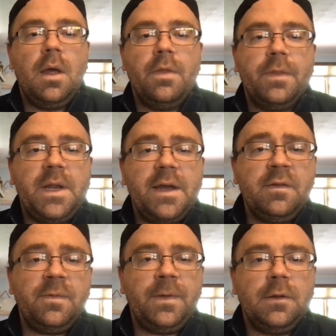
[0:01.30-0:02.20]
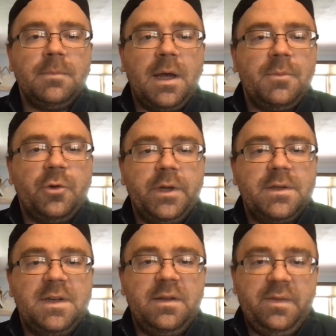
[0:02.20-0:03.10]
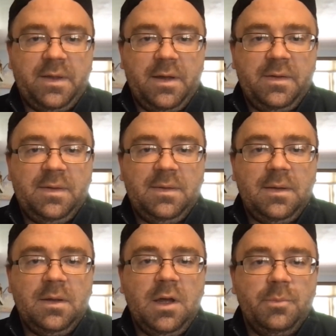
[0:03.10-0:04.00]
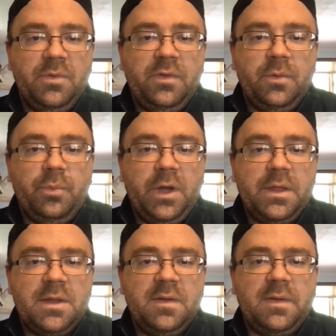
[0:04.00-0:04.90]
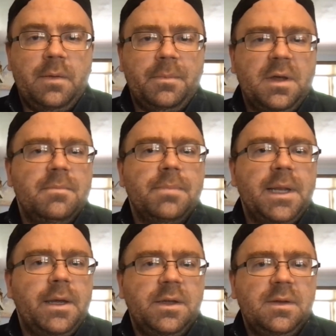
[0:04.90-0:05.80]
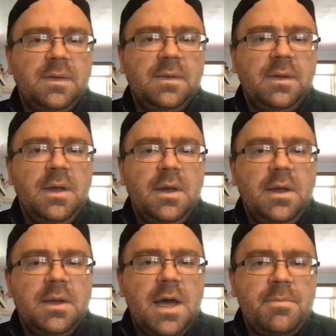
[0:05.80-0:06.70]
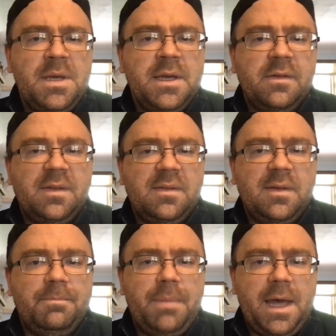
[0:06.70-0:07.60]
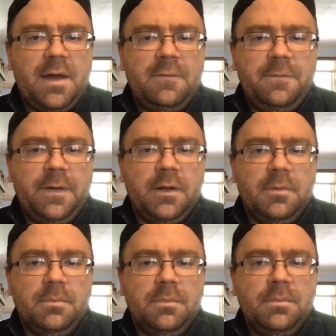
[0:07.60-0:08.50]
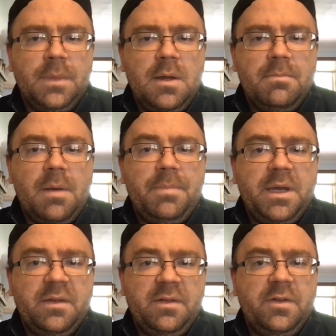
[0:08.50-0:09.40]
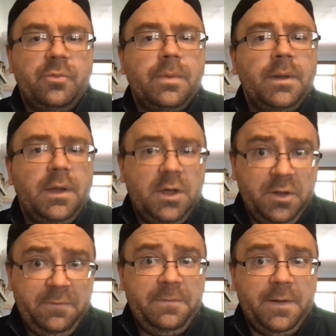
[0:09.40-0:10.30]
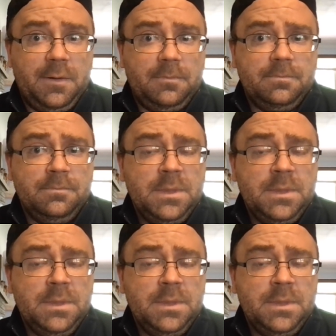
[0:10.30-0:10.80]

The next film I'm going to discuss comes with some complaints. Not because it's a bad film, but because it's a really good film.